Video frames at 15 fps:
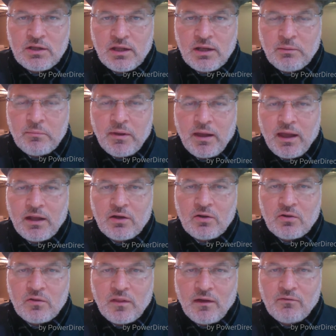in a
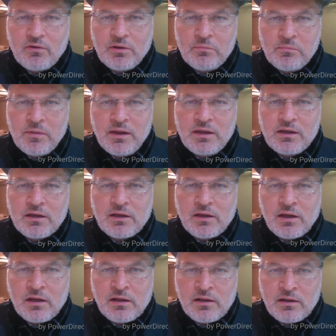manner that would
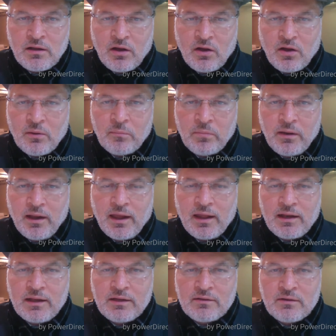make our
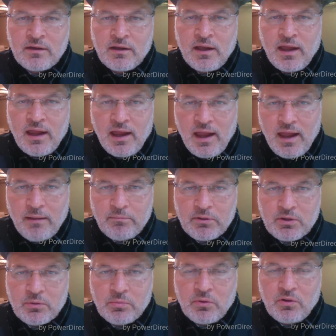planet
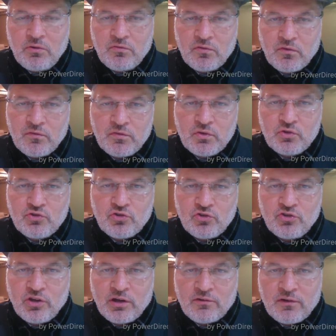habitable for future
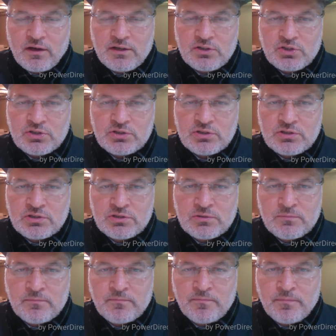generations.
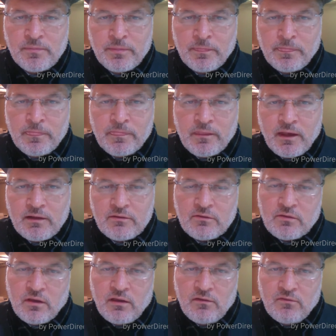
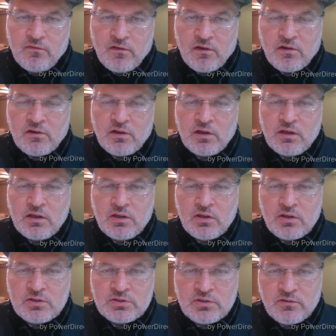That's a very
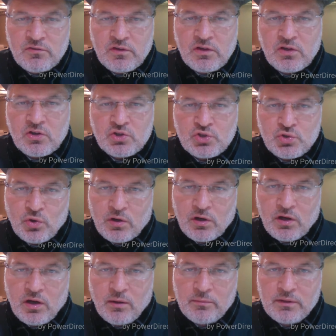severe
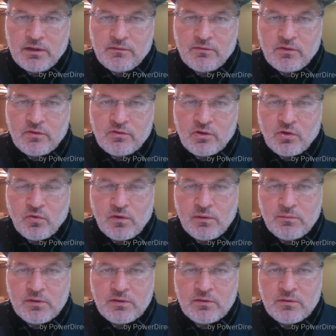shortcoming of this
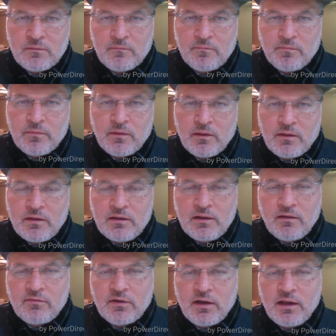agreement.
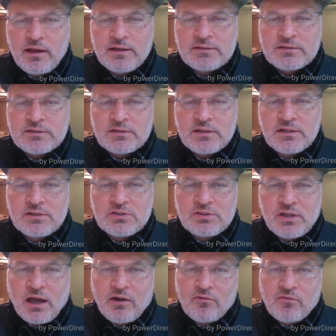Nevertheless, it is
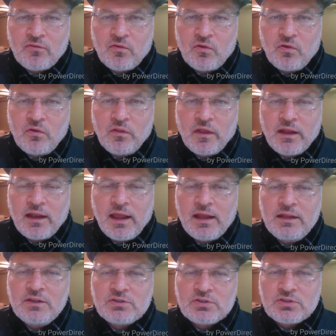doubtful that
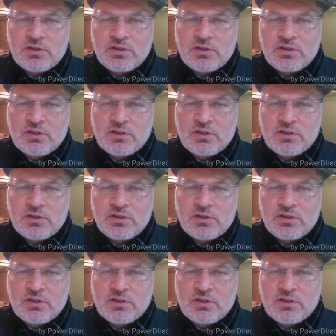any